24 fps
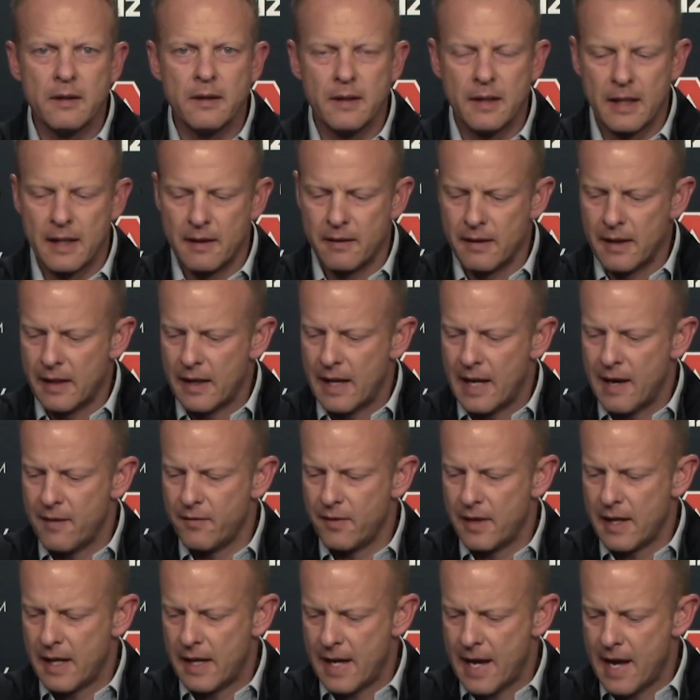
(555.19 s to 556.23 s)
and then having
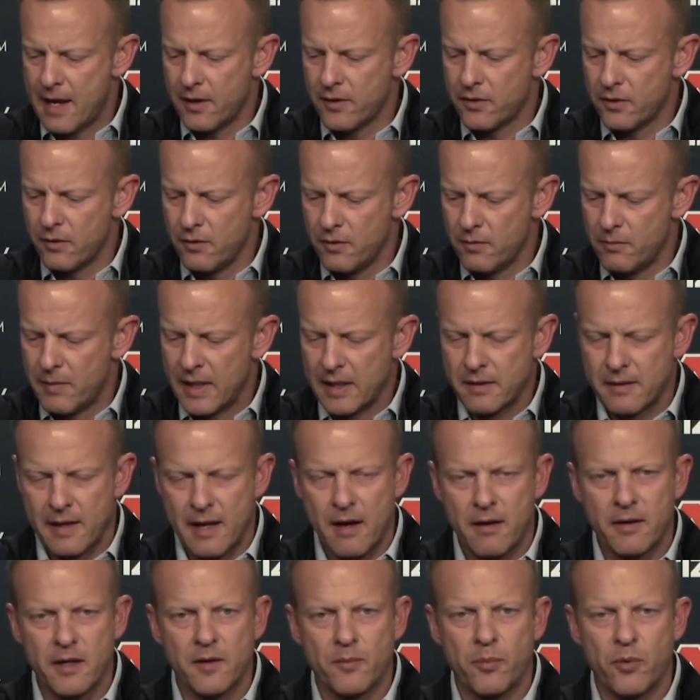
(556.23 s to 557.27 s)
that attitude and
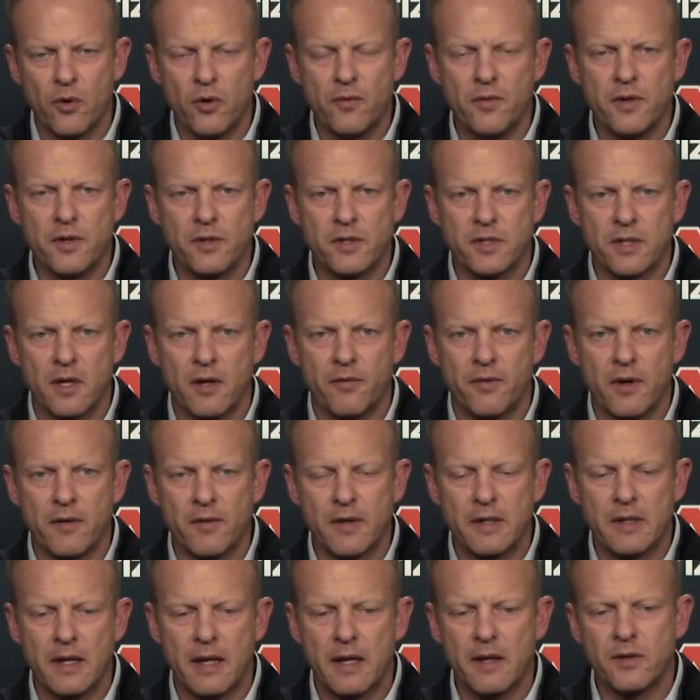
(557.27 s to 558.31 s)
mentality of proving yourself every
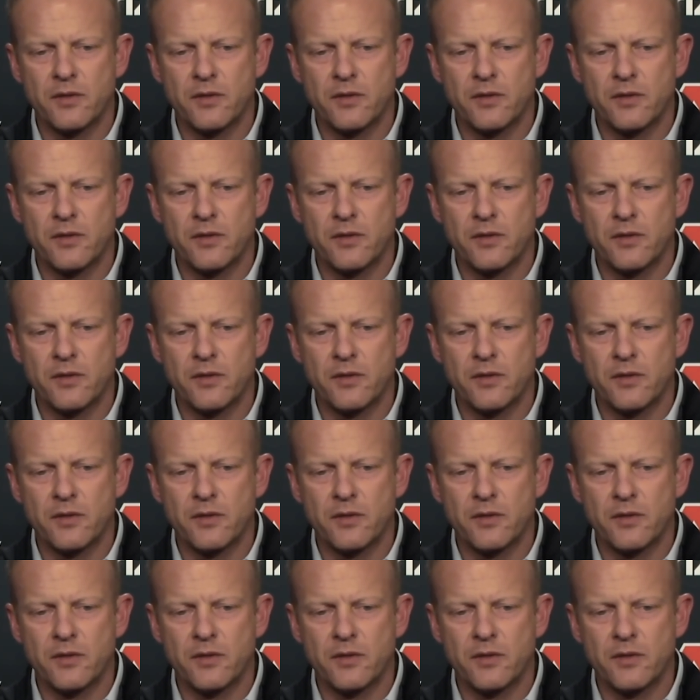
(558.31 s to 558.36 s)
day.